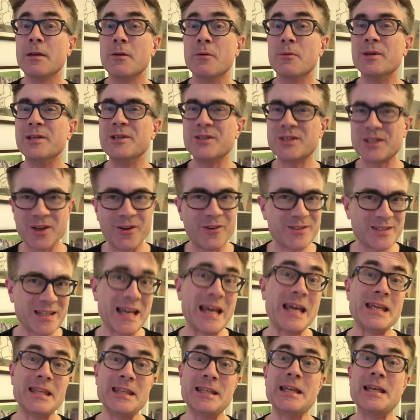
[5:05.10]
When you start to
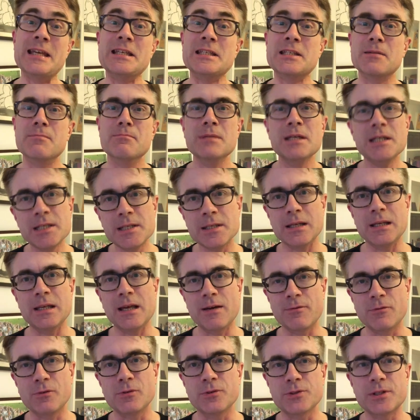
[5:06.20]
hit the intermediate
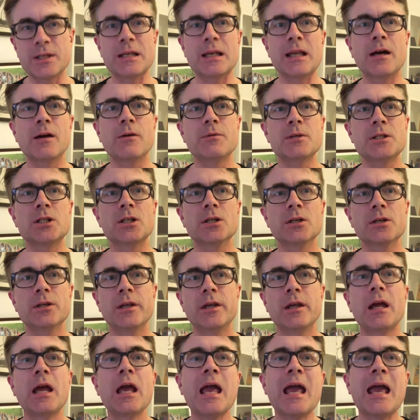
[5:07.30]
levels in language
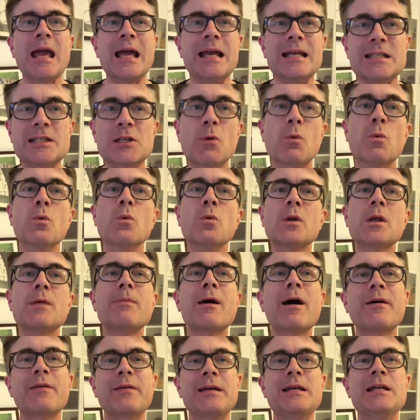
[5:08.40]
learning, it's all
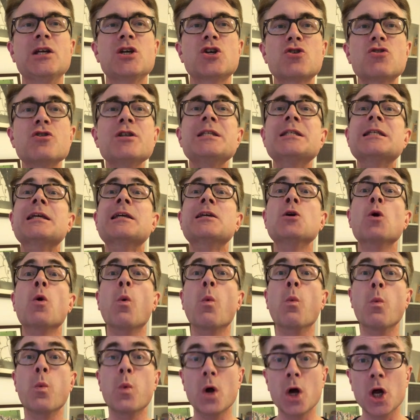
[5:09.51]
about increasing your
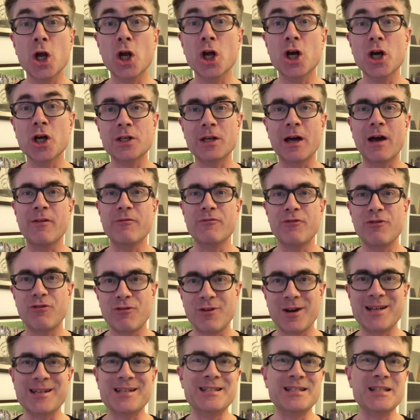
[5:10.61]
word and
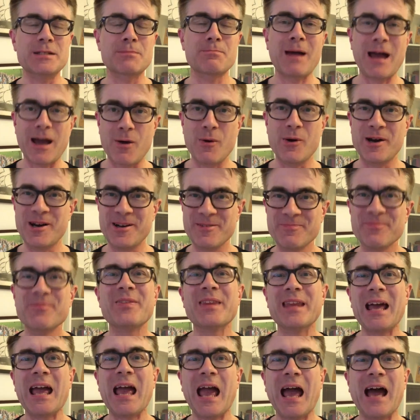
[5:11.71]
phrase power,
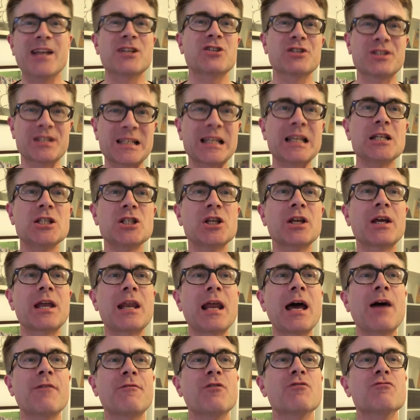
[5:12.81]
and translation can
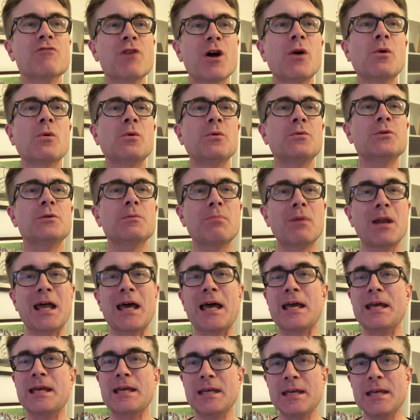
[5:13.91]
have a role to
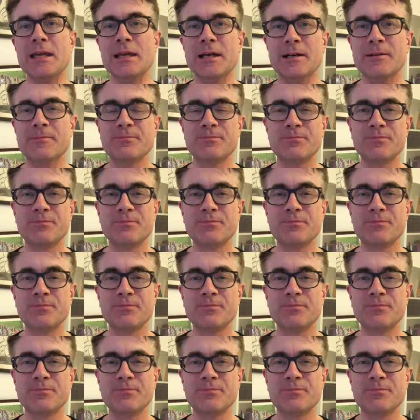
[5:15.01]
play here.